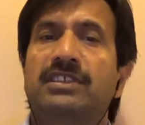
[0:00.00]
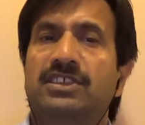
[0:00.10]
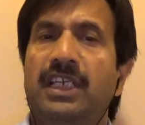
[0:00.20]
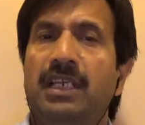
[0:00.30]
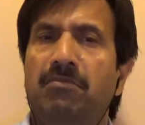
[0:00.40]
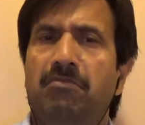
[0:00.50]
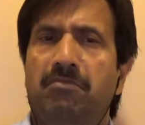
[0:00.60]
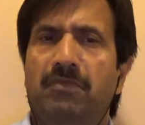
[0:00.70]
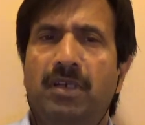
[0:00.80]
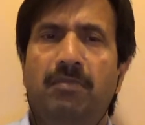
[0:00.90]
the skin
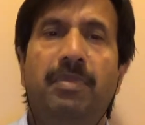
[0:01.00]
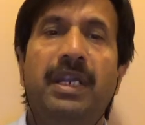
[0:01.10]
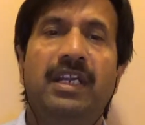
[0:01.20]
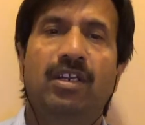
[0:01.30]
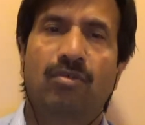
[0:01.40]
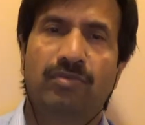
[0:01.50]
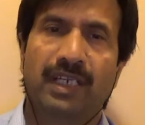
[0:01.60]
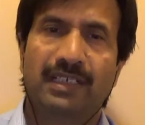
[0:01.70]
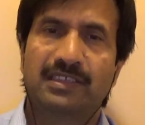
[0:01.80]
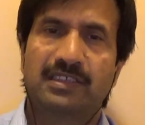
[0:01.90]
breakdown
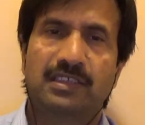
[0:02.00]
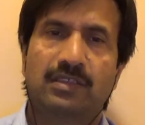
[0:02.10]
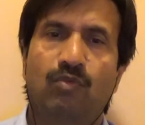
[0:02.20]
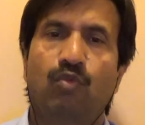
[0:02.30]
that is uh,